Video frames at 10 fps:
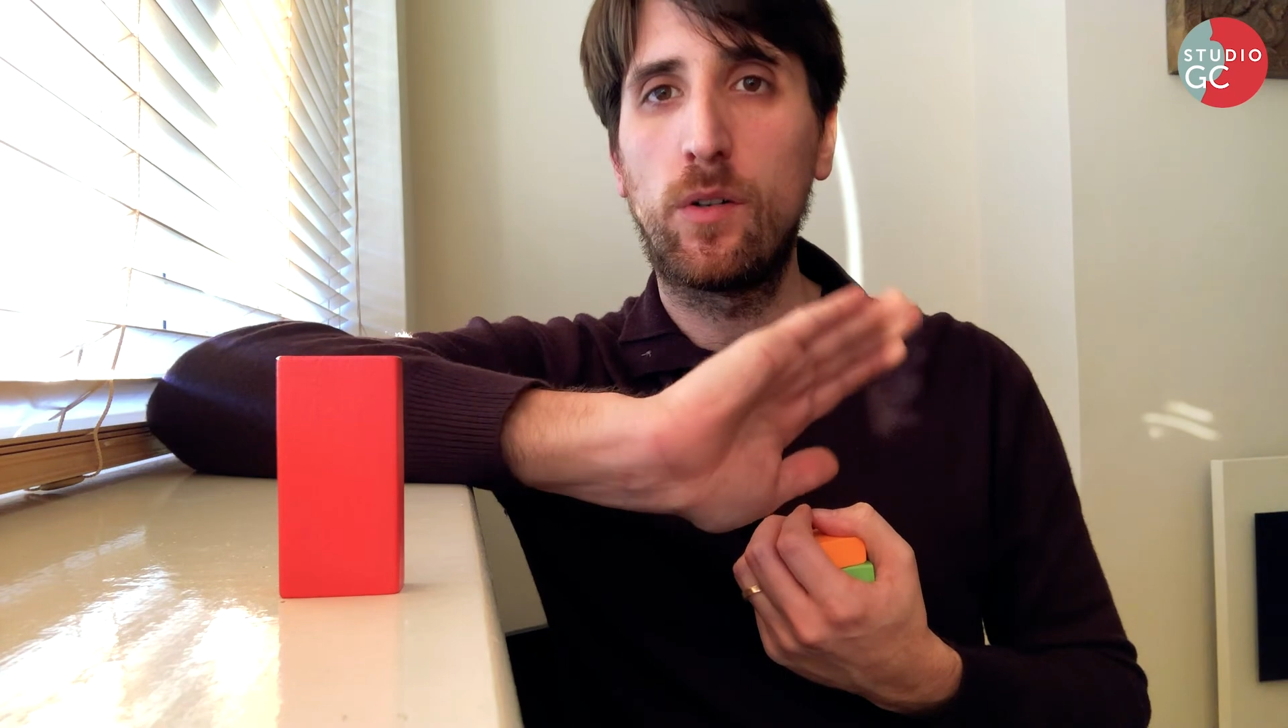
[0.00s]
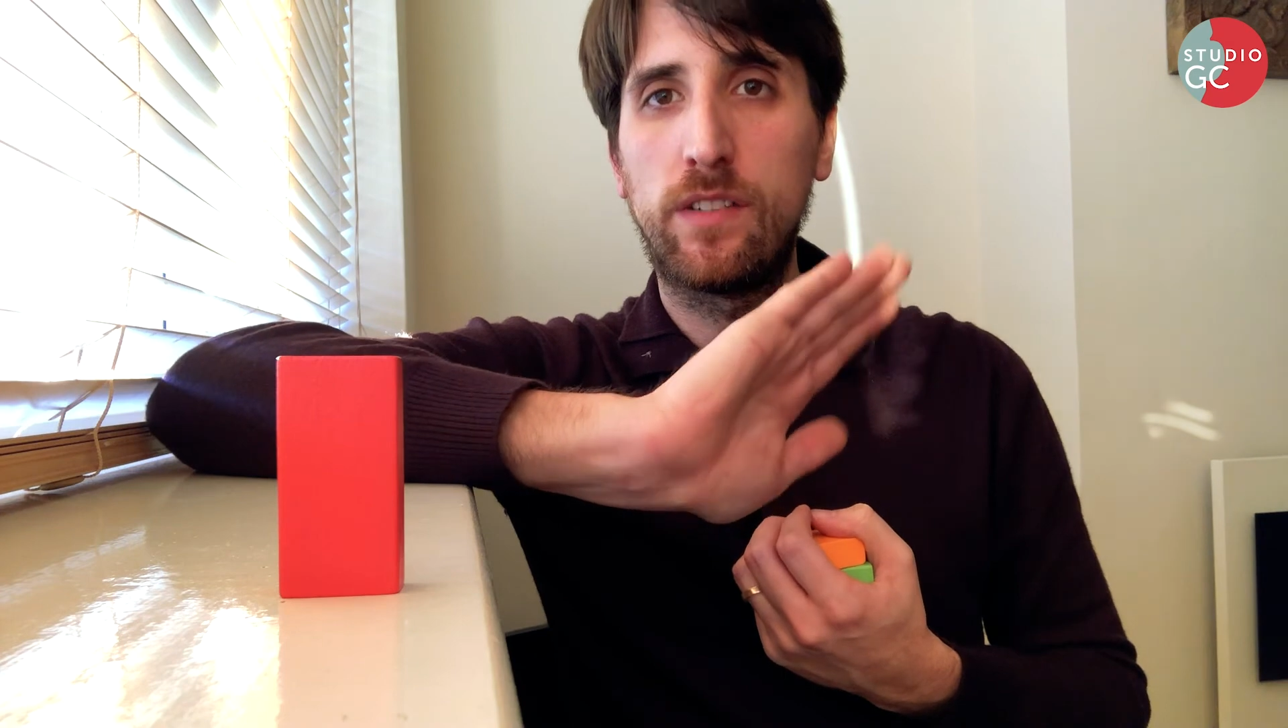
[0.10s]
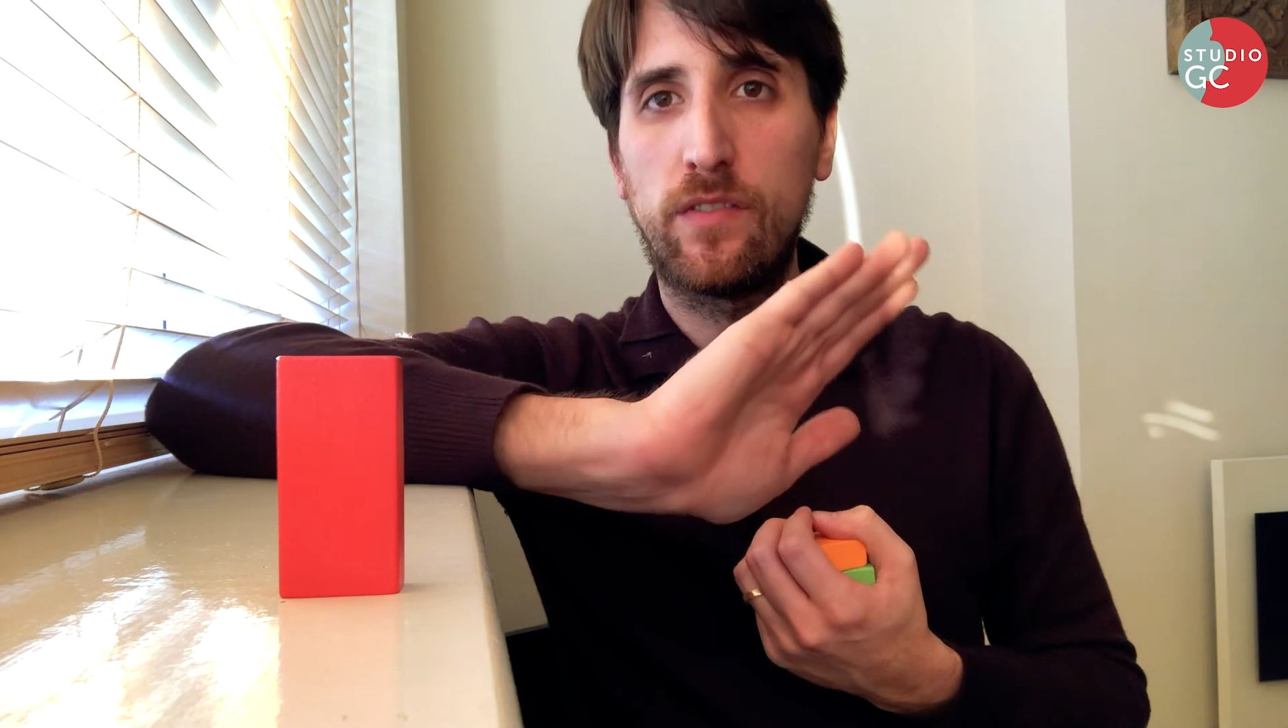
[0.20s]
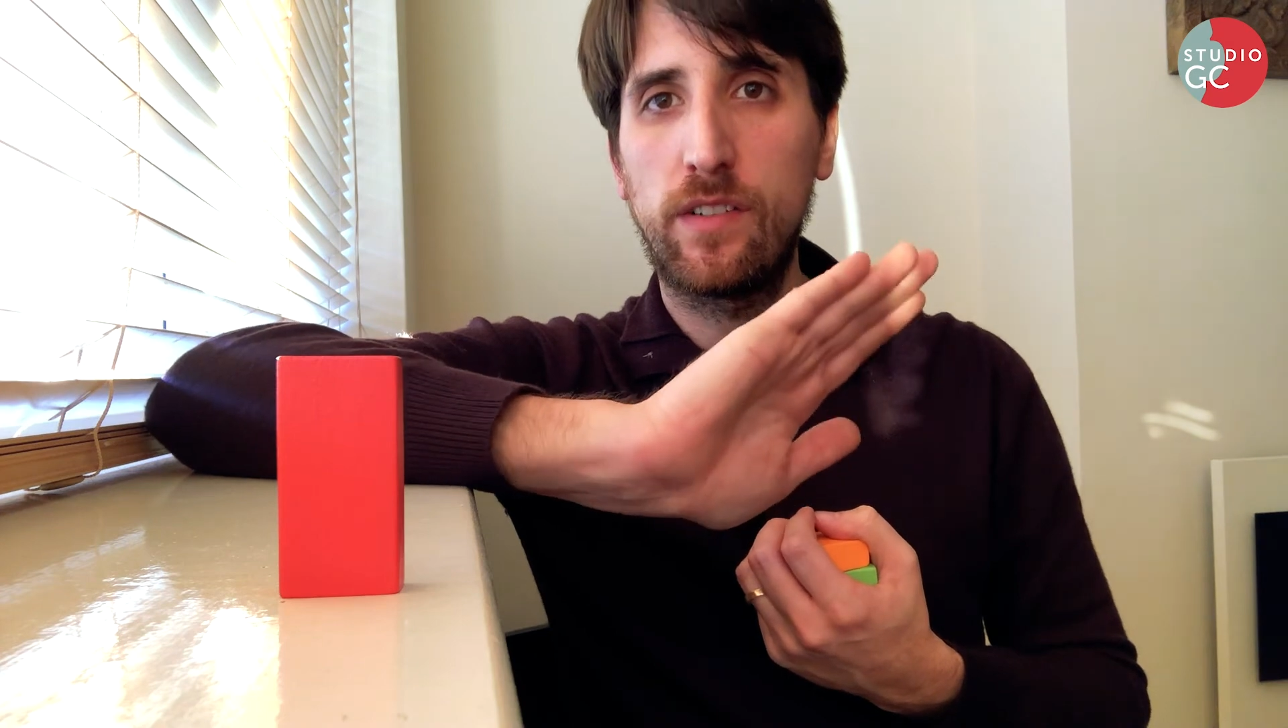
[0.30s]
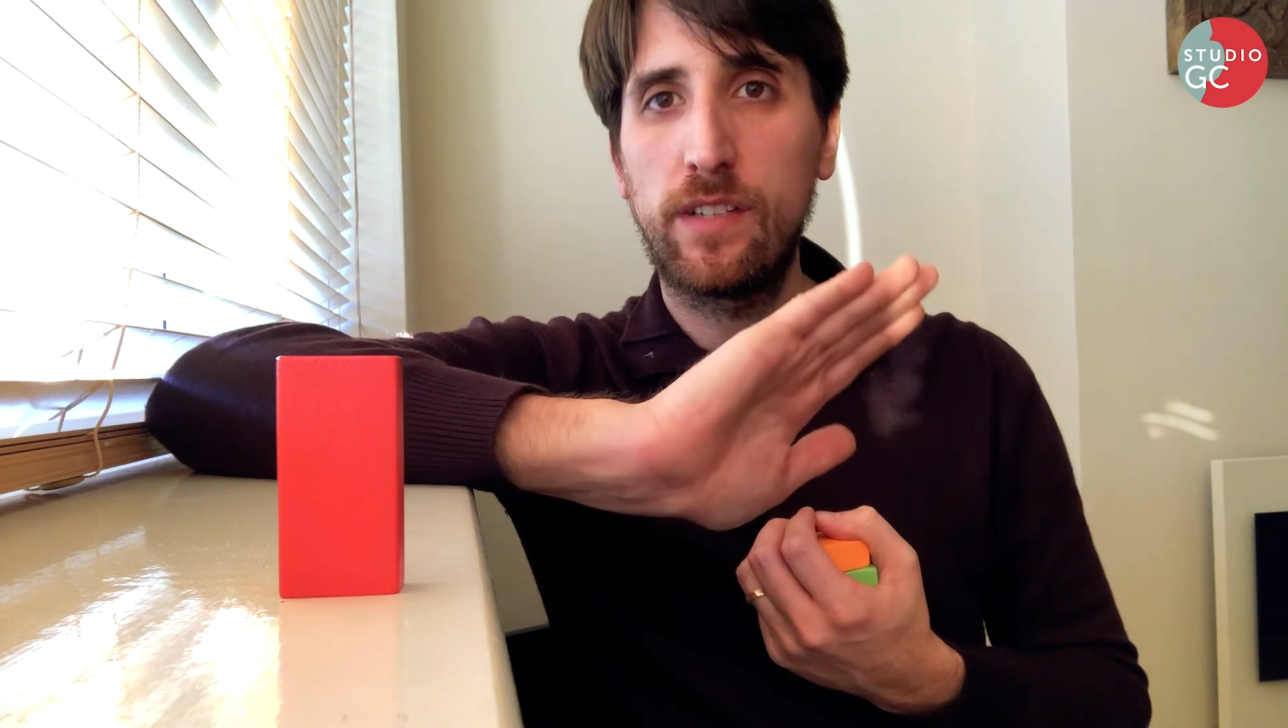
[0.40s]
a
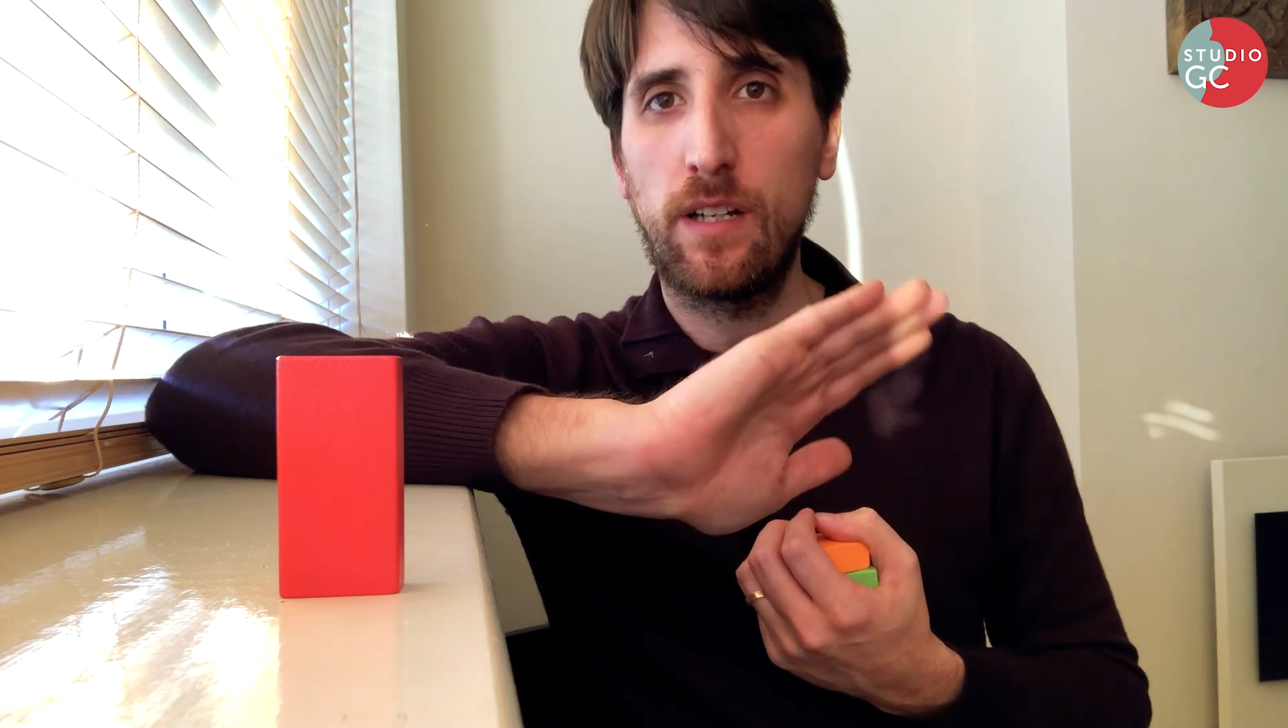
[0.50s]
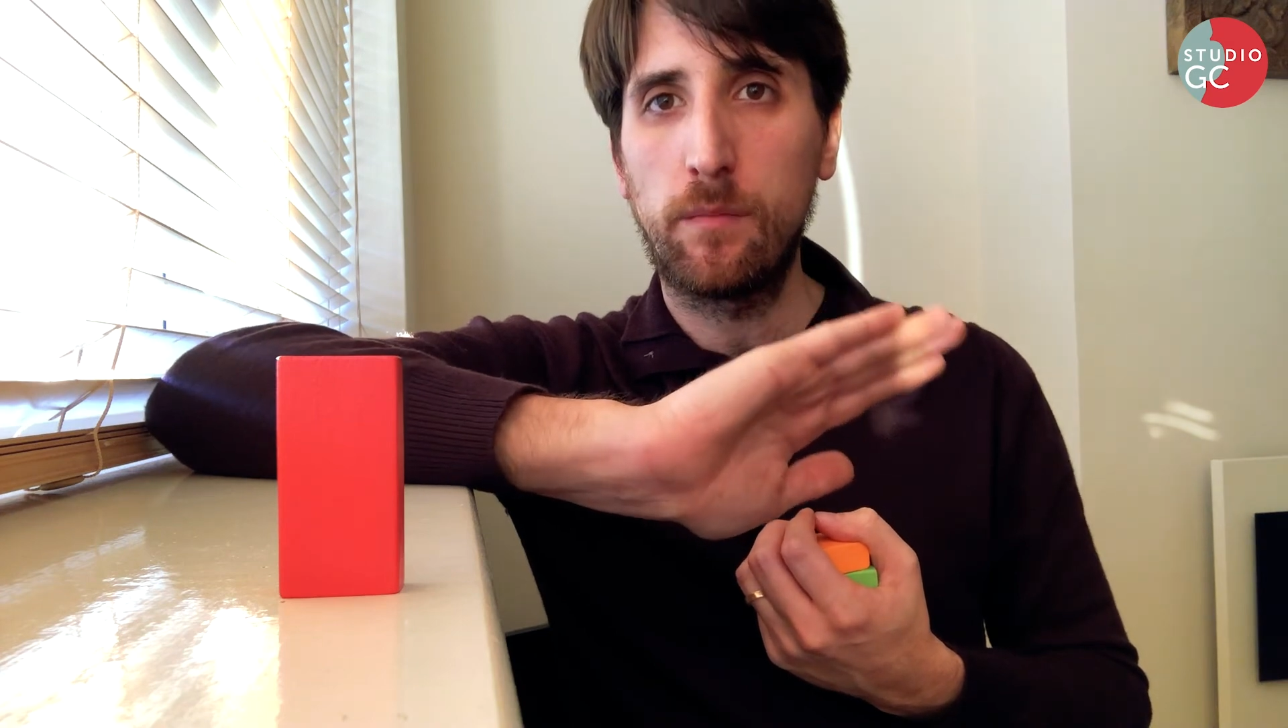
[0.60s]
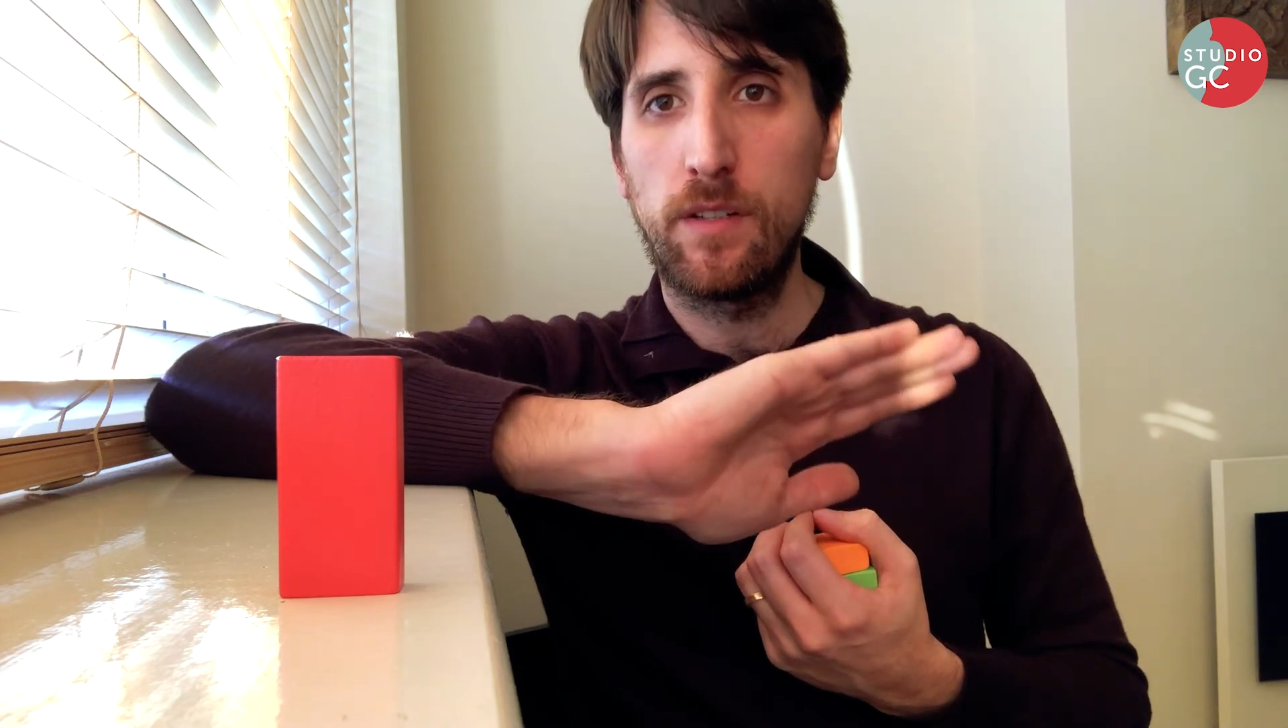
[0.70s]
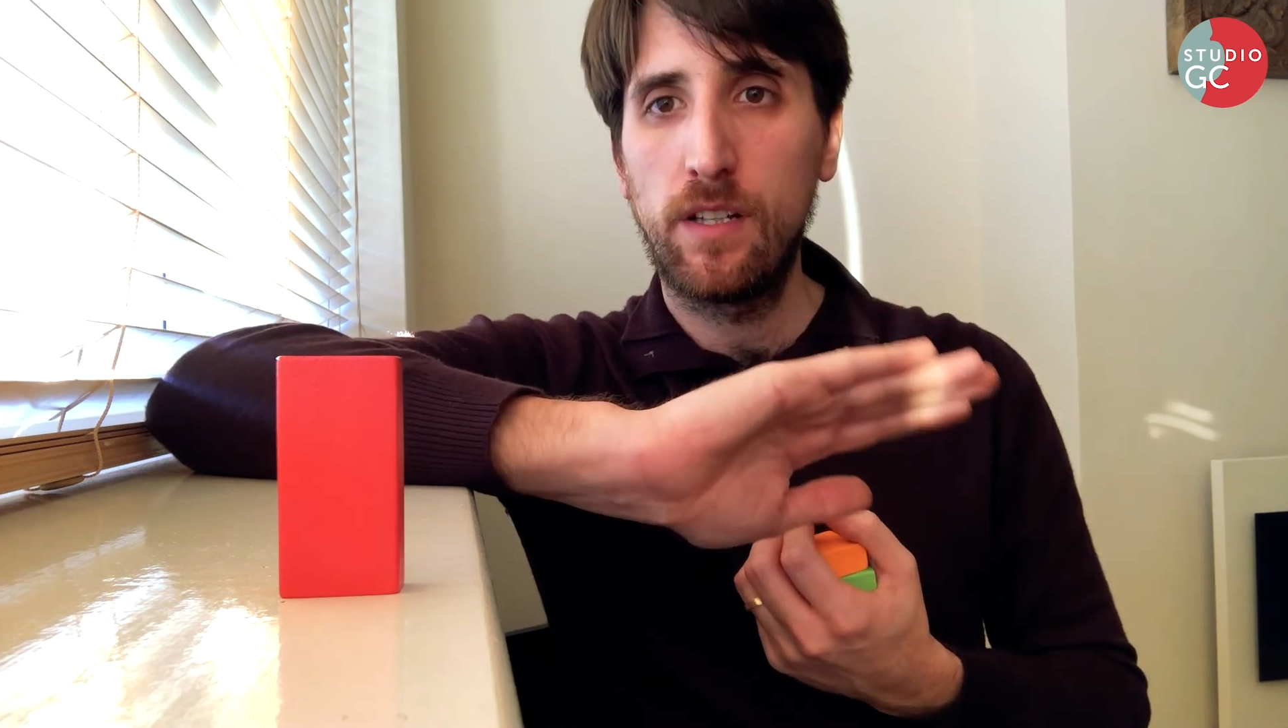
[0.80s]
different time.